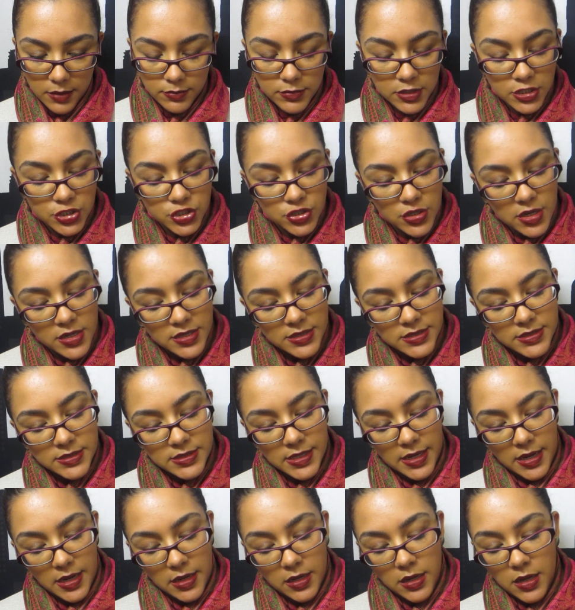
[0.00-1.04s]
I'm not sure how to
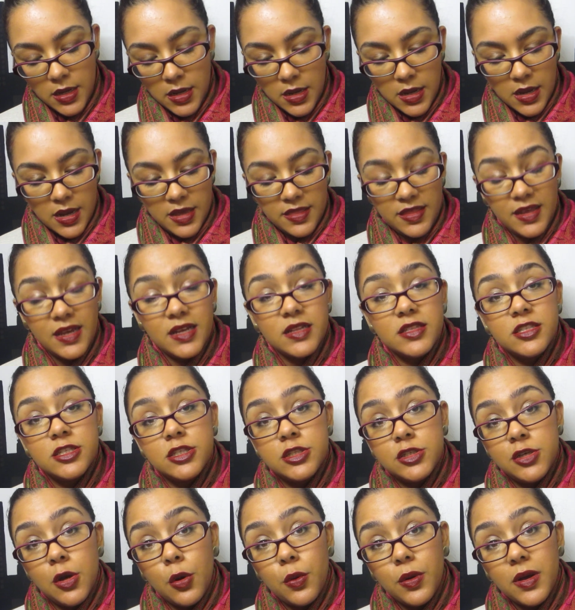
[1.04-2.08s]
say it. I think it's
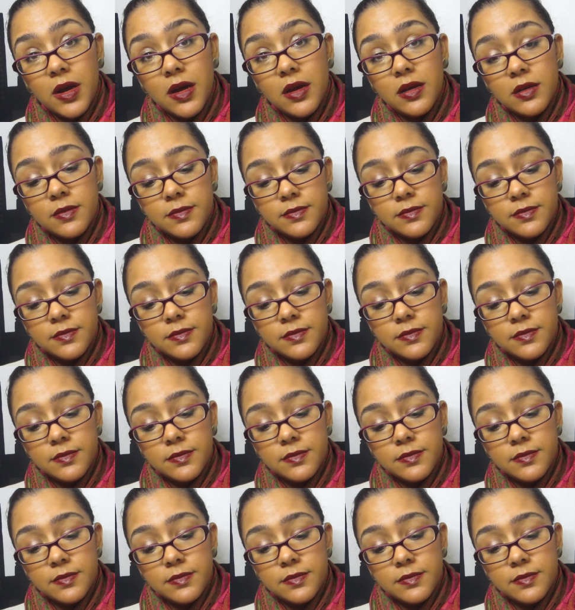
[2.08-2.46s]
Tocca.